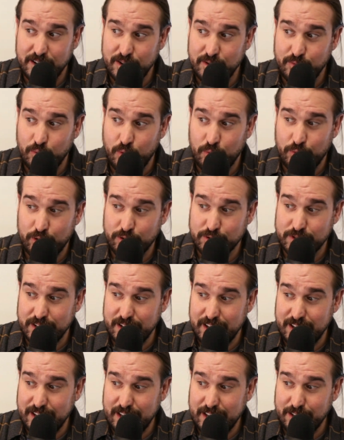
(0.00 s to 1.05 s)
there's
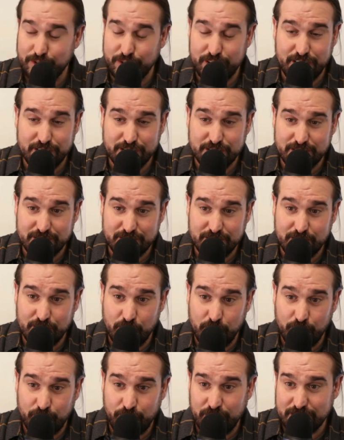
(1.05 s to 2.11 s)
an inclination to
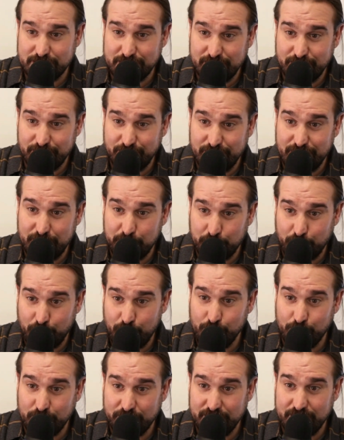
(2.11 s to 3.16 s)
don't fix it if it ain't
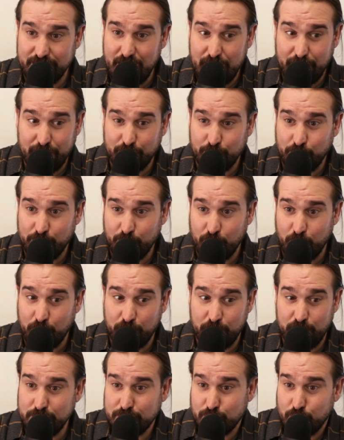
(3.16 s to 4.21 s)
broke, and not like
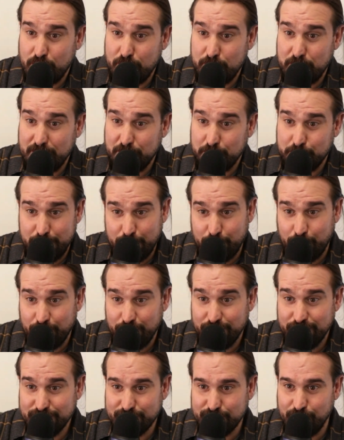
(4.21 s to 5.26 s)
we just want to make it
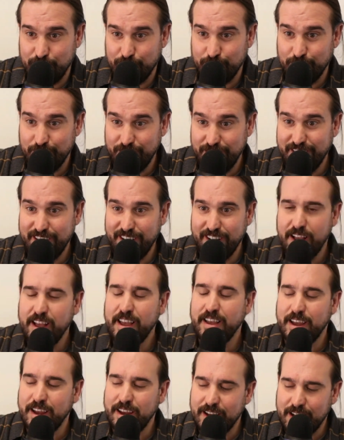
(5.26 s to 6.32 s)
better. So,
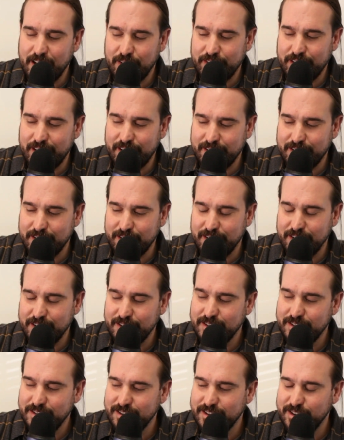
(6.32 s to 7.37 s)
hey, how'd that,
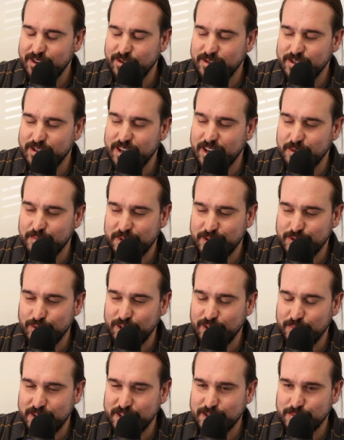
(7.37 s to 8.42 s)
do you get them to
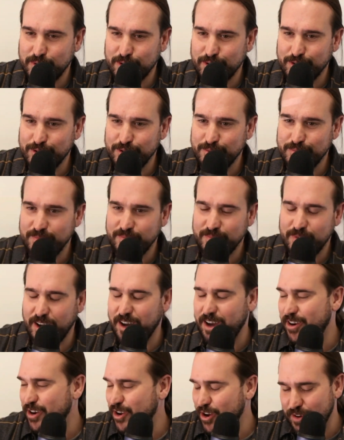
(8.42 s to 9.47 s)
join the benchmark group?
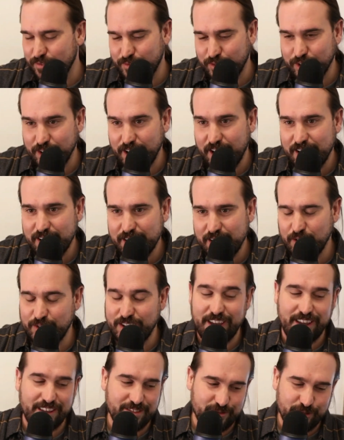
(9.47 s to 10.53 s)
Oh, no, I forgot.
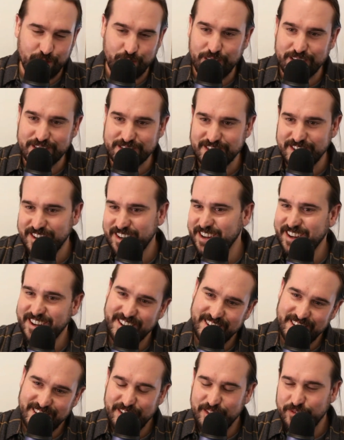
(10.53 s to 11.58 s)
Okay, well, let's
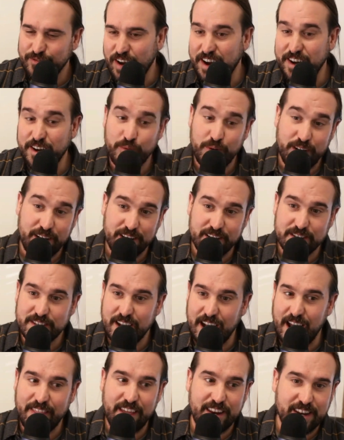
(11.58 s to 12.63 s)
find a way to
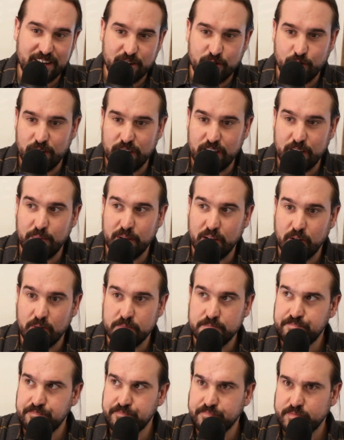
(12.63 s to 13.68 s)
tie that into an
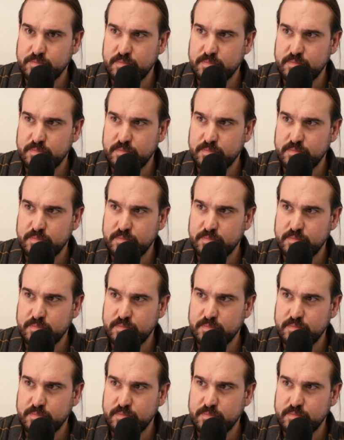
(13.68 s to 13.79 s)
email.